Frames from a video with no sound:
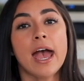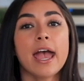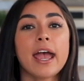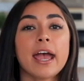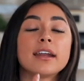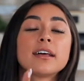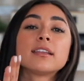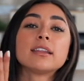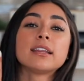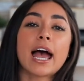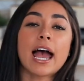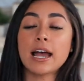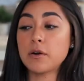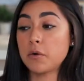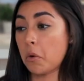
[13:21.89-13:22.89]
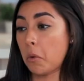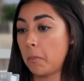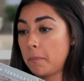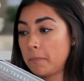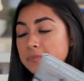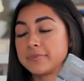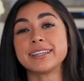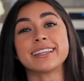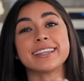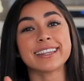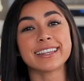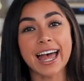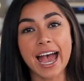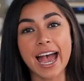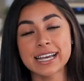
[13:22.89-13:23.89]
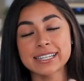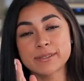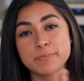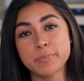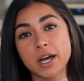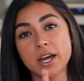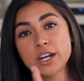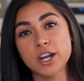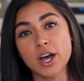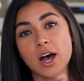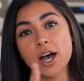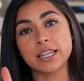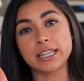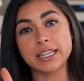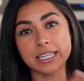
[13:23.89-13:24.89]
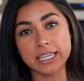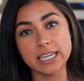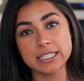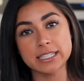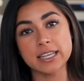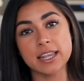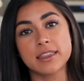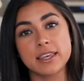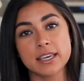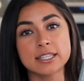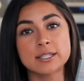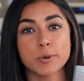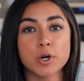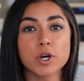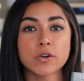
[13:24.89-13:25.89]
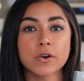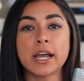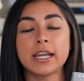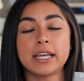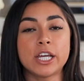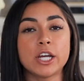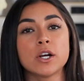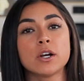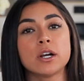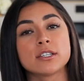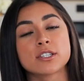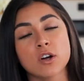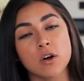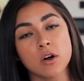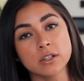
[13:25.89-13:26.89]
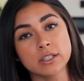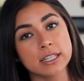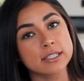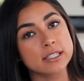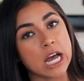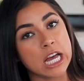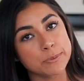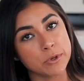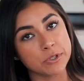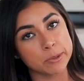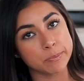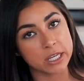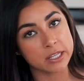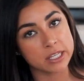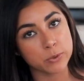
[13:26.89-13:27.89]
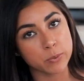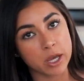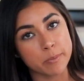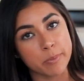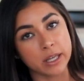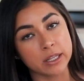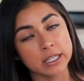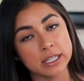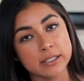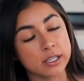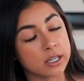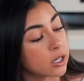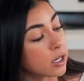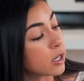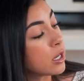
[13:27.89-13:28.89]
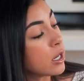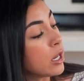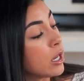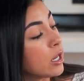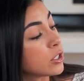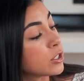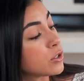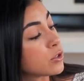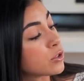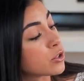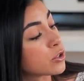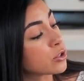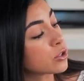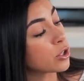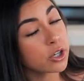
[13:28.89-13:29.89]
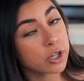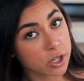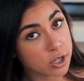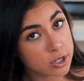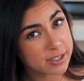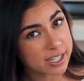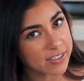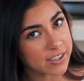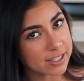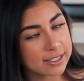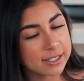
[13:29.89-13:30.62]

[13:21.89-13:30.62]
And la oh, last but not least, this book right here is called It's Not Supposed to Be This Way by Lisa Turkhurst. I think